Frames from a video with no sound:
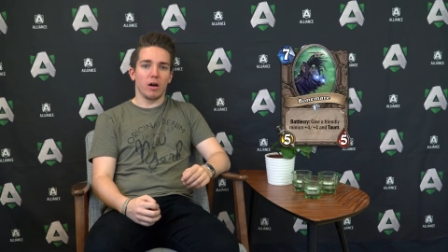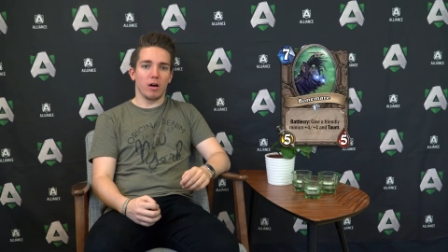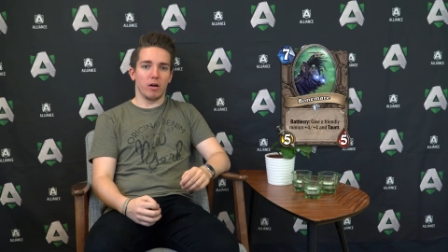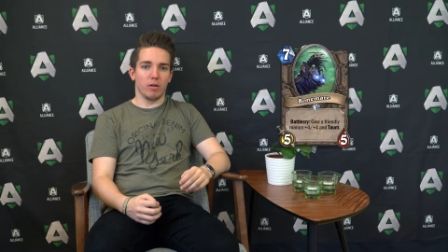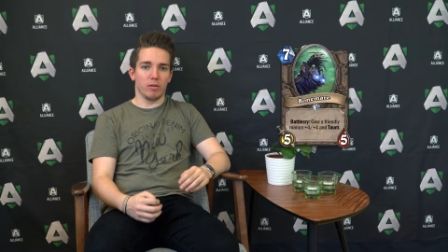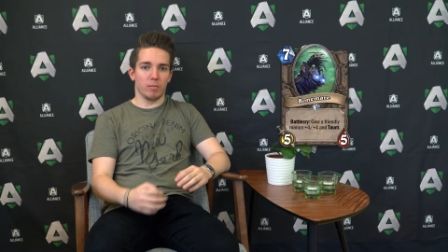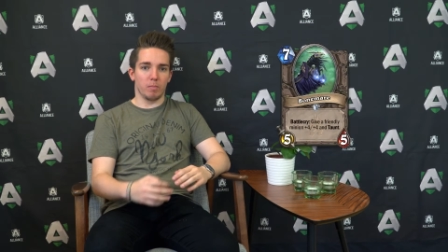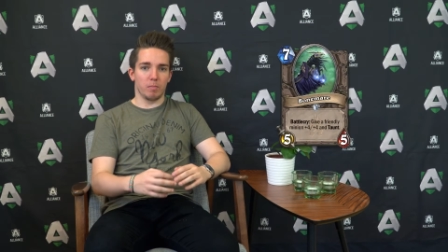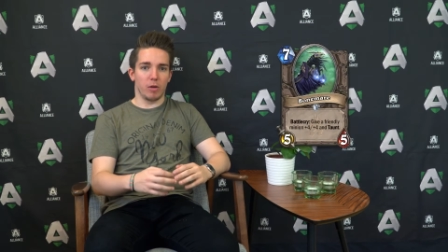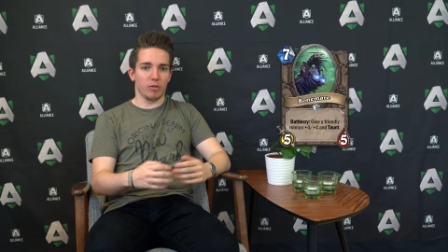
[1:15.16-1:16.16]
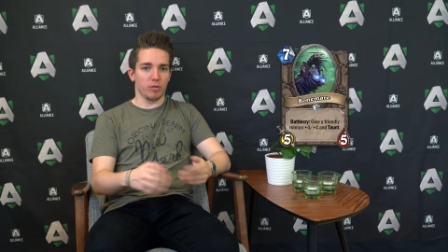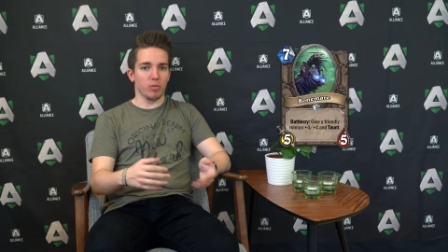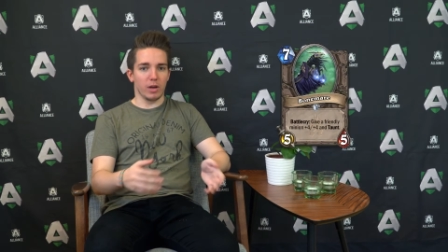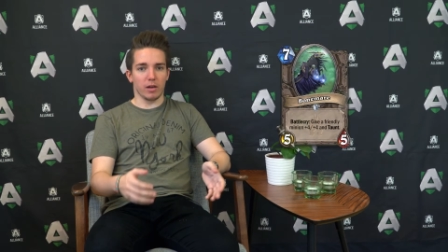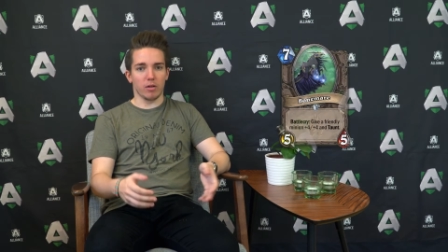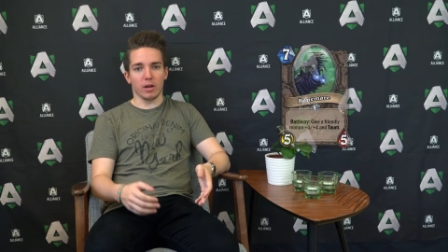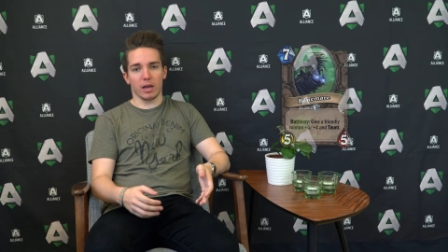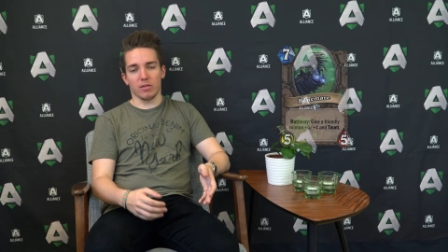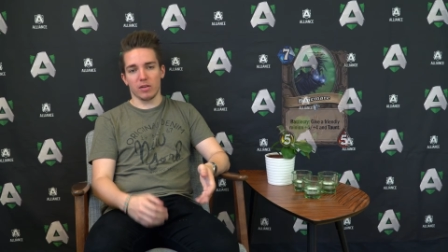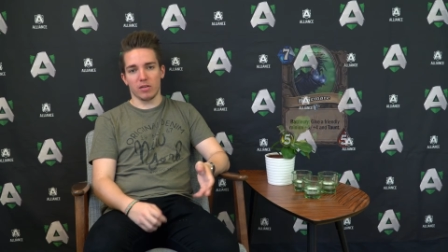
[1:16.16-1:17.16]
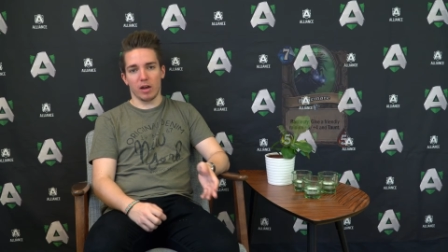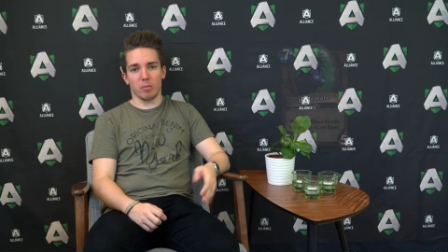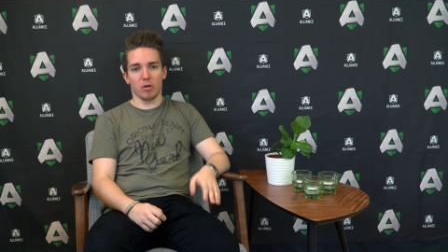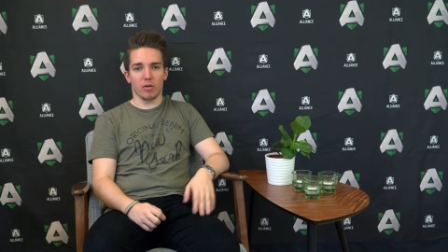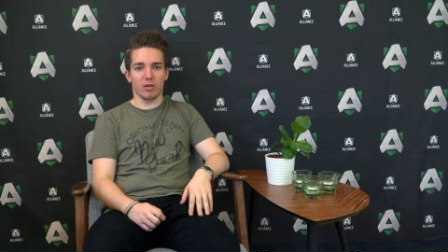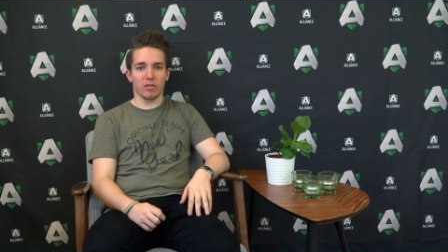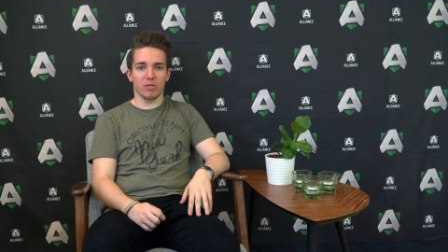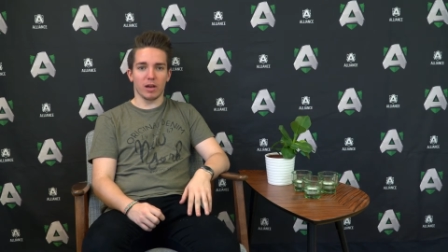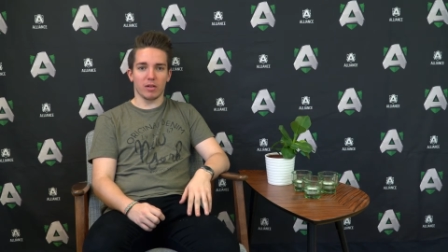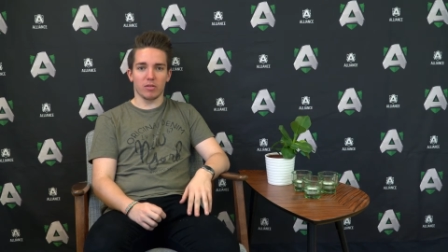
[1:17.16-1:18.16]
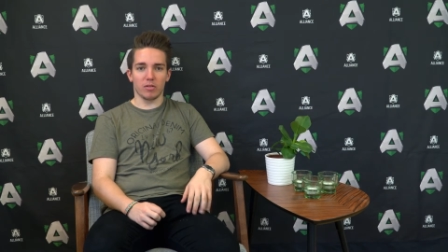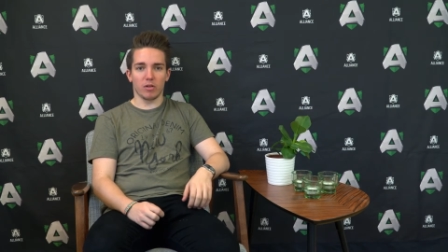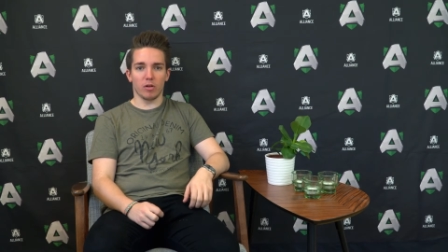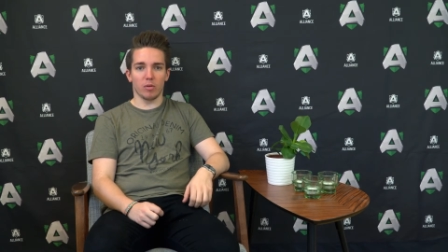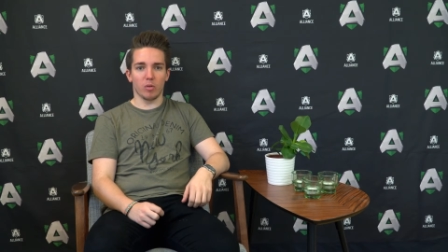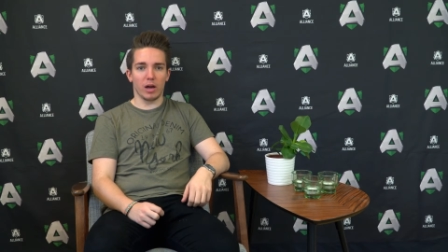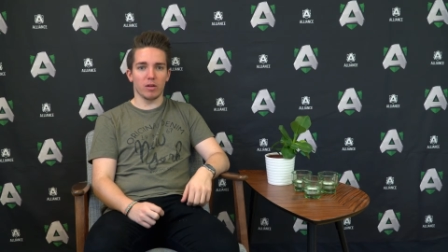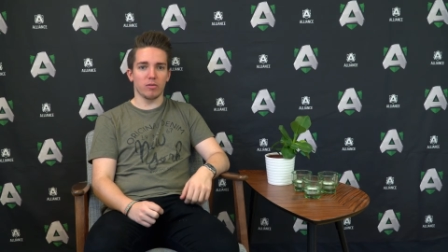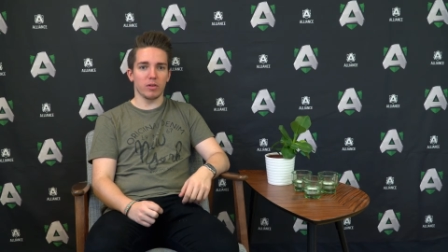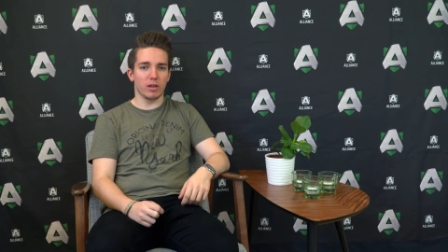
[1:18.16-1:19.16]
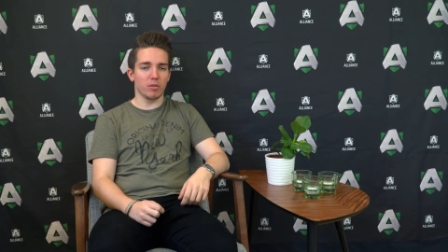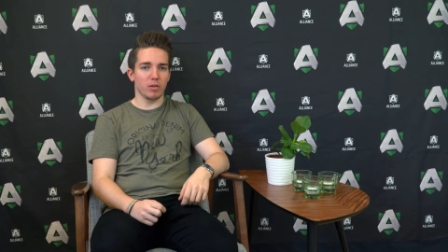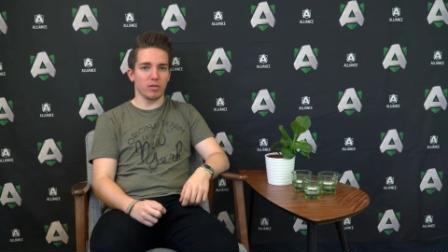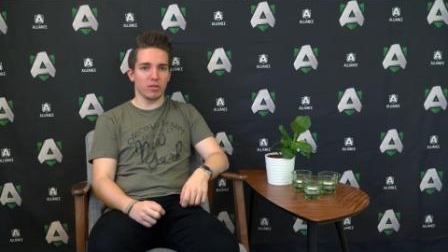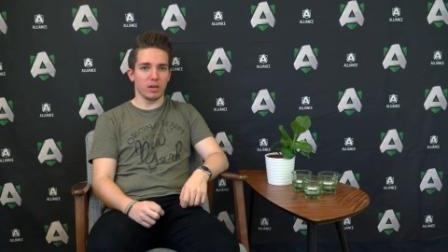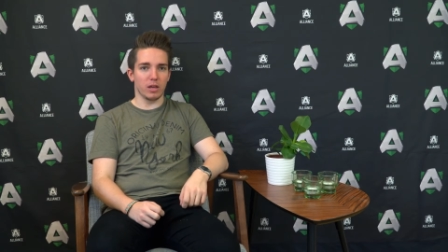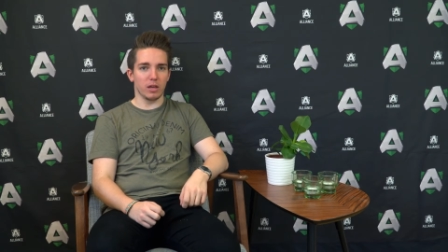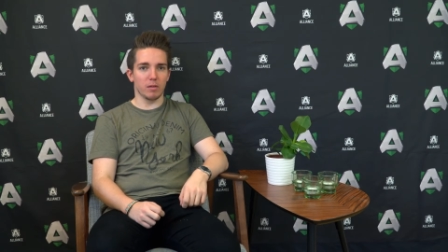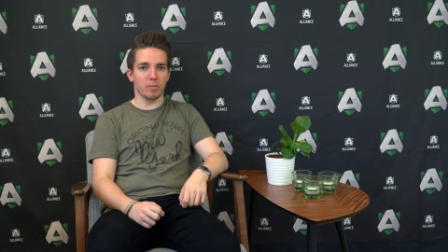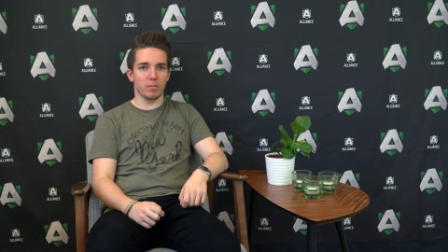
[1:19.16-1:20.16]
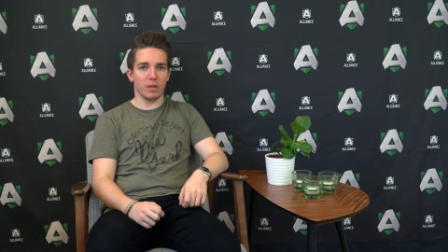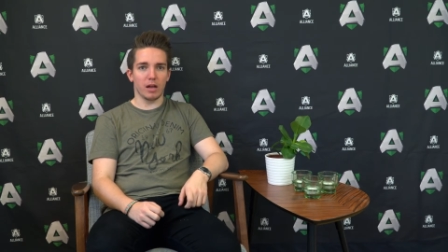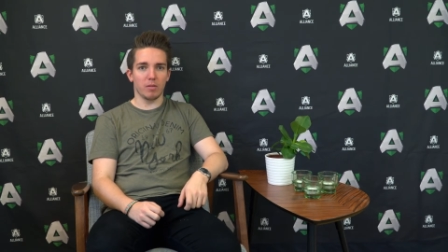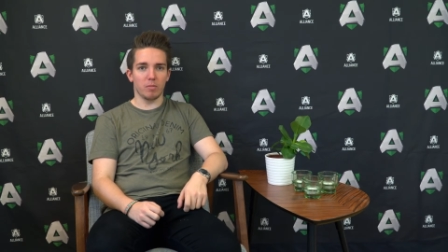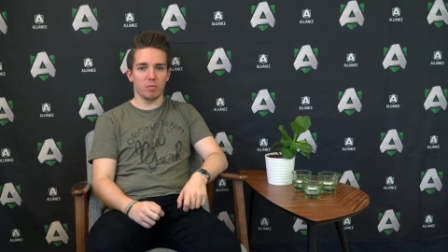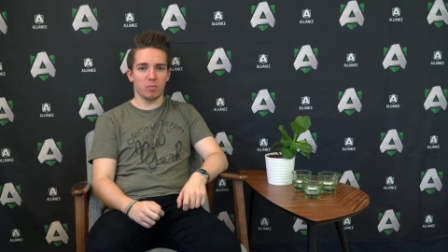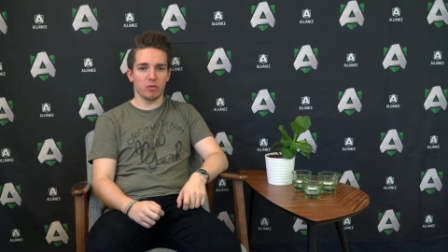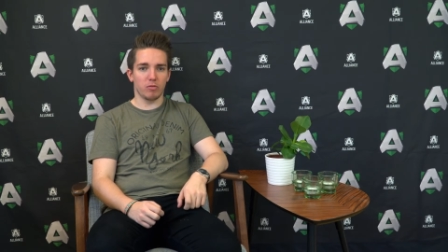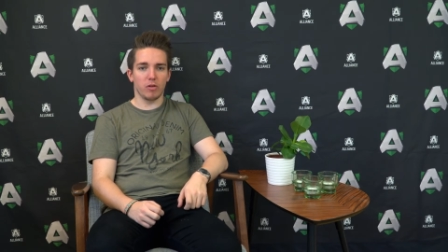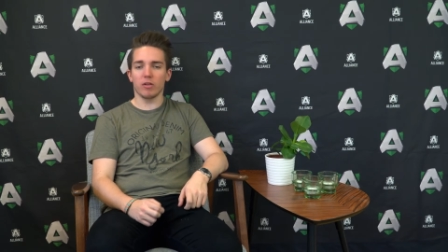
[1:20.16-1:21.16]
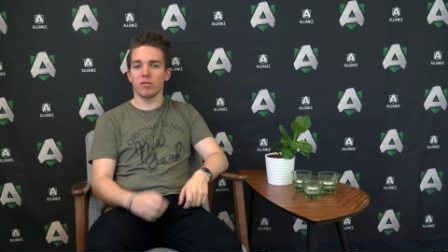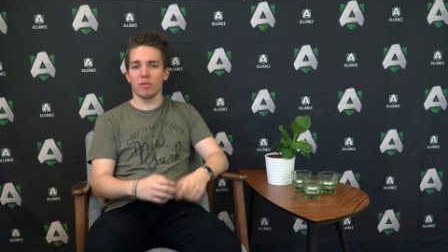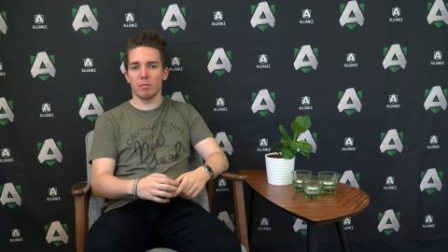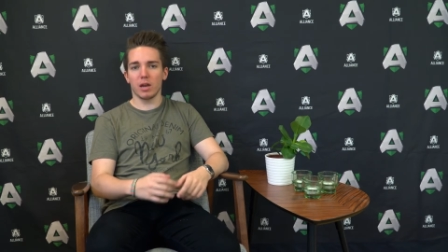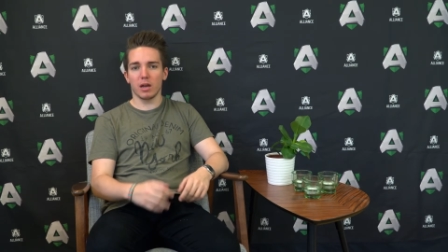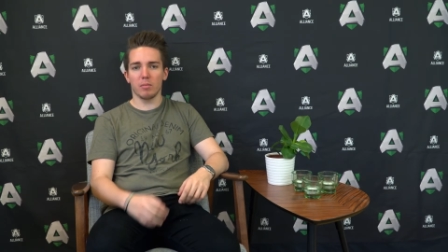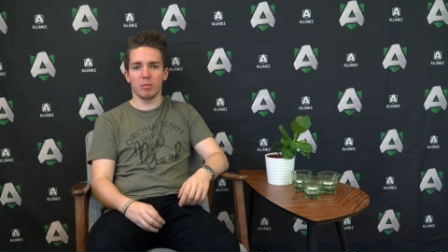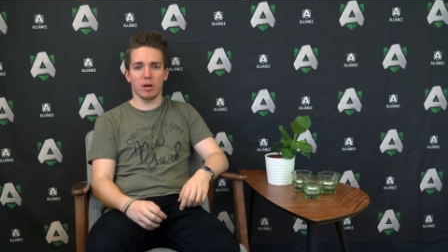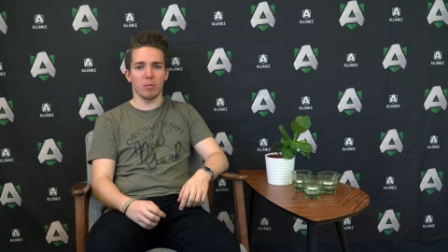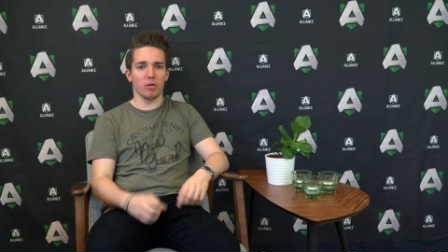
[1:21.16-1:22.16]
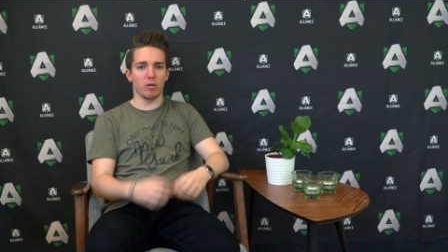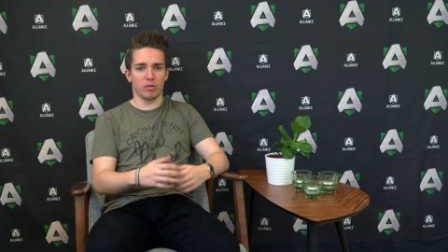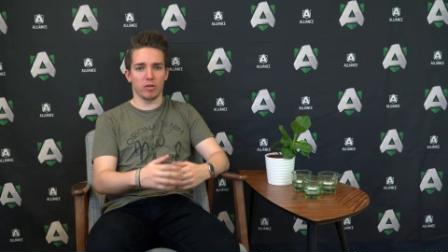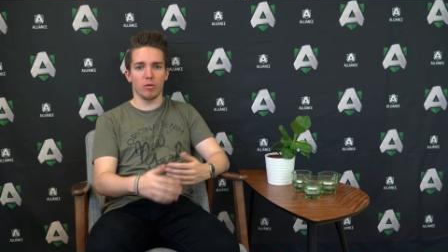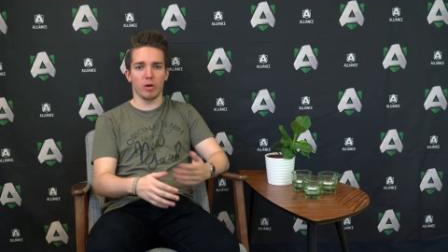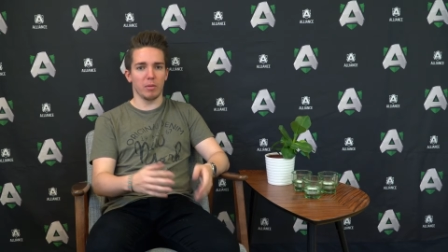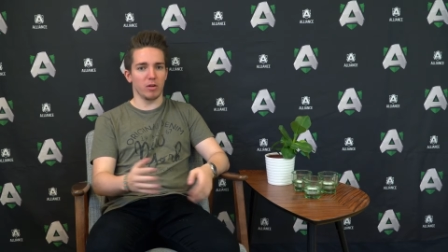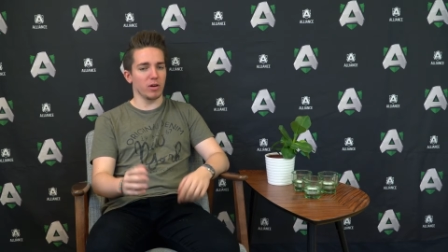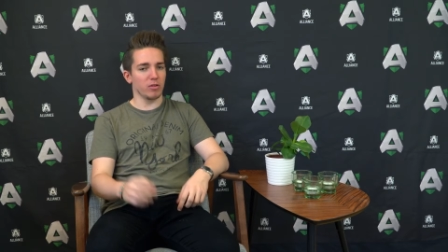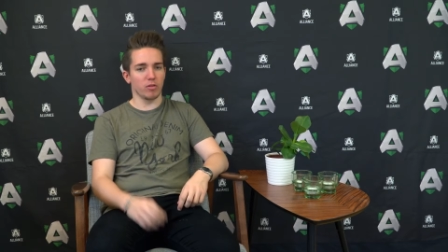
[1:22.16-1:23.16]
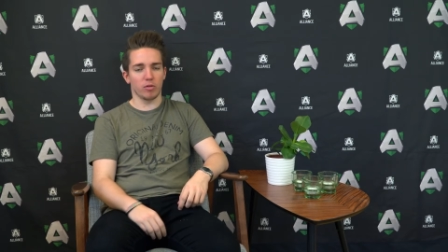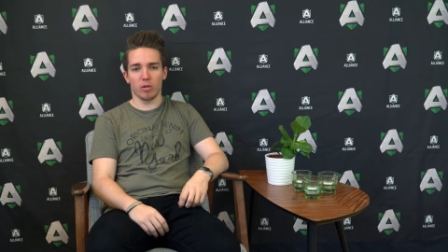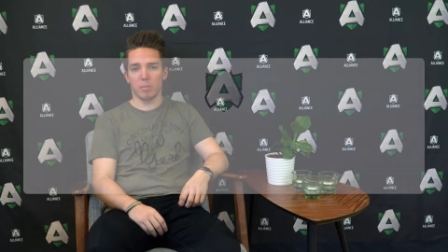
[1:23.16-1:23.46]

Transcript: are also really good against these hyper-aggressive decks. So I don't think that we'll see that fast of a meta, but a more slower mid-range control